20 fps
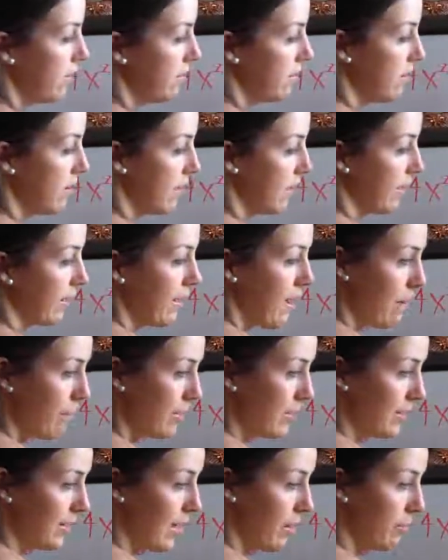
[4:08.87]
to get a common
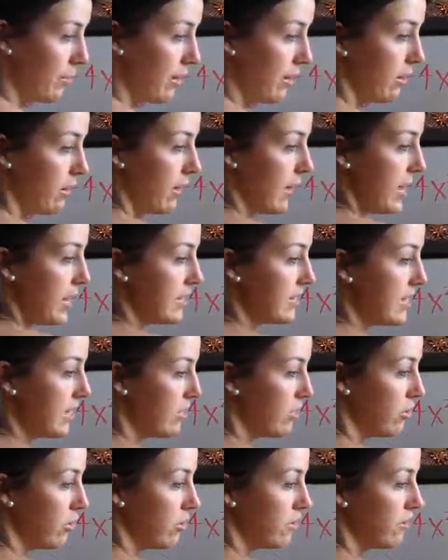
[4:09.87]
denominator. 18
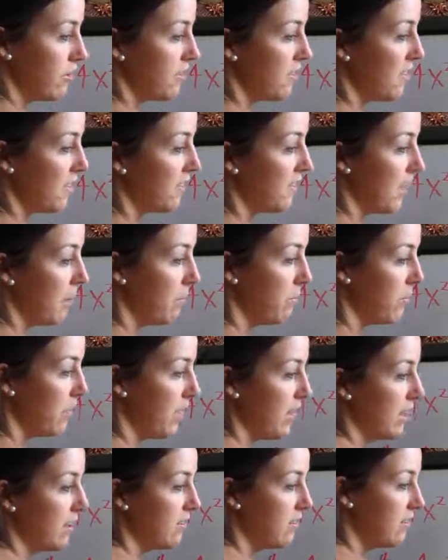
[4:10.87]
thirds is the same thing
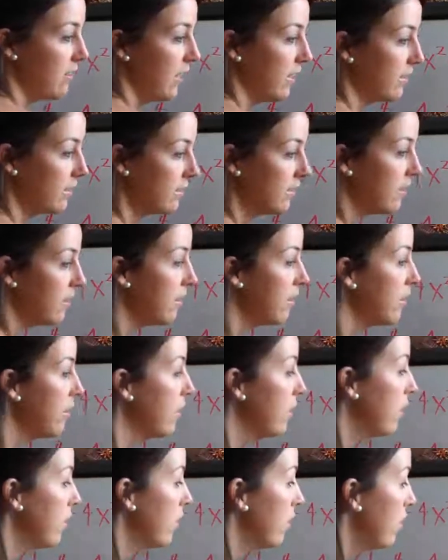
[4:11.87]
as 6.
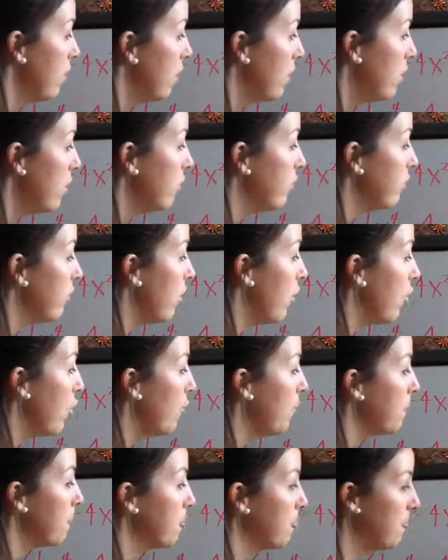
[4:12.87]

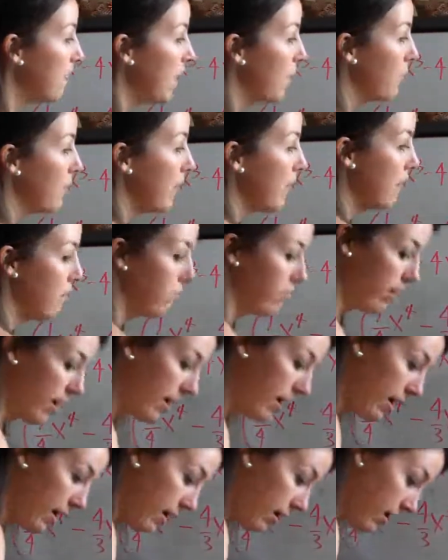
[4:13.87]
So now we have
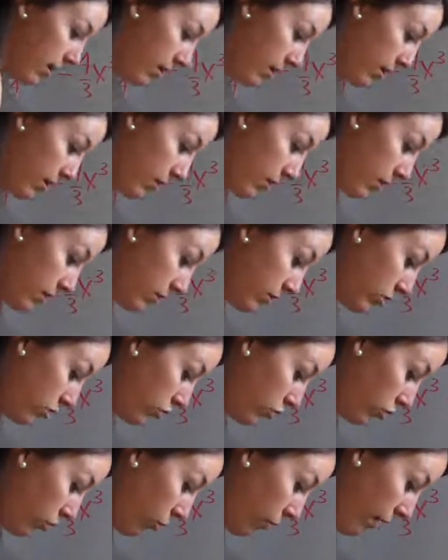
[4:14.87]
uh,
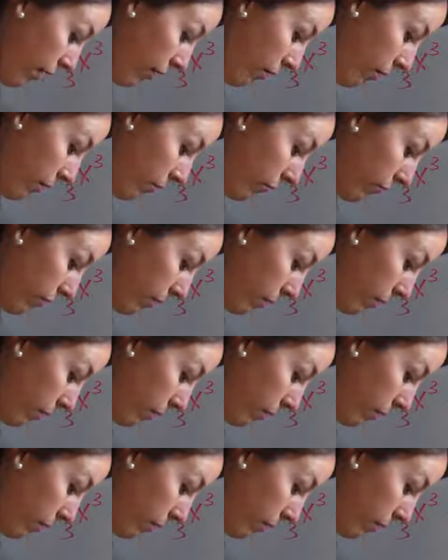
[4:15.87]
12